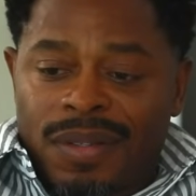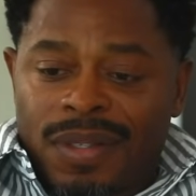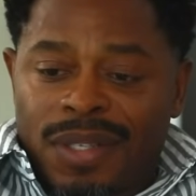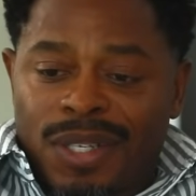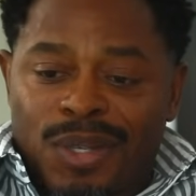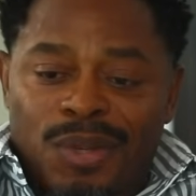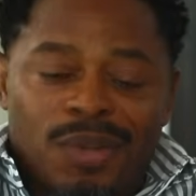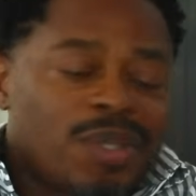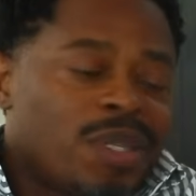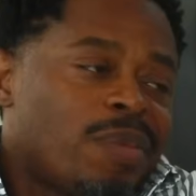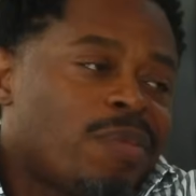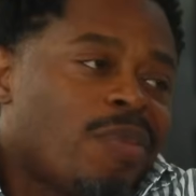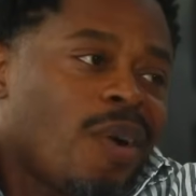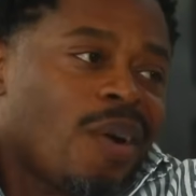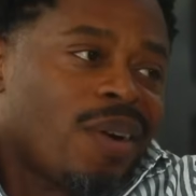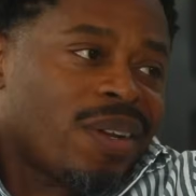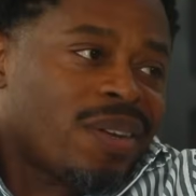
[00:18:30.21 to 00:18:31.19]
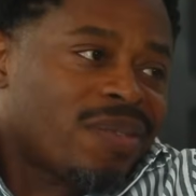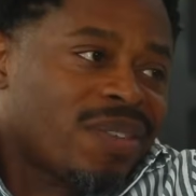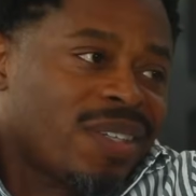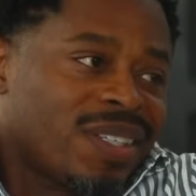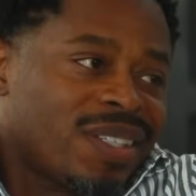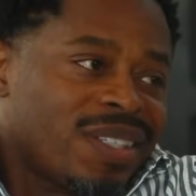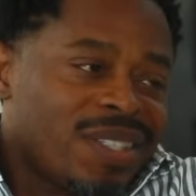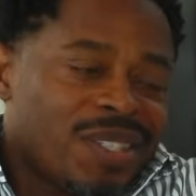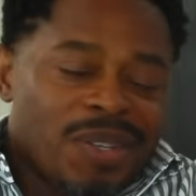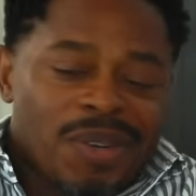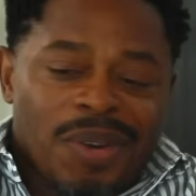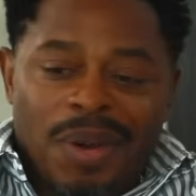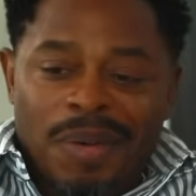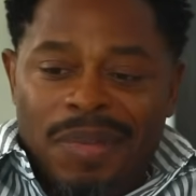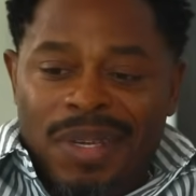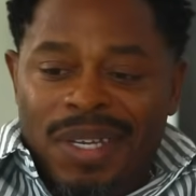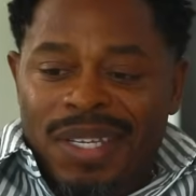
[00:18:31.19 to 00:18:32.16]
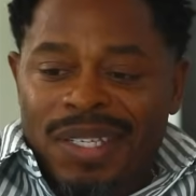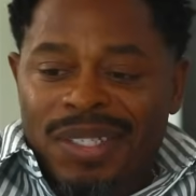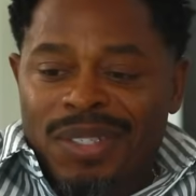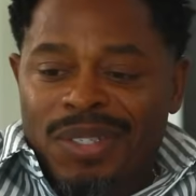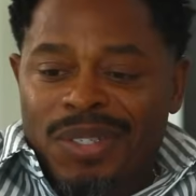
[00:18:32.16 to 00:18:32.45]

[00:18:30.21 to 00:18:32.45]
losing part of it. You know what I mean?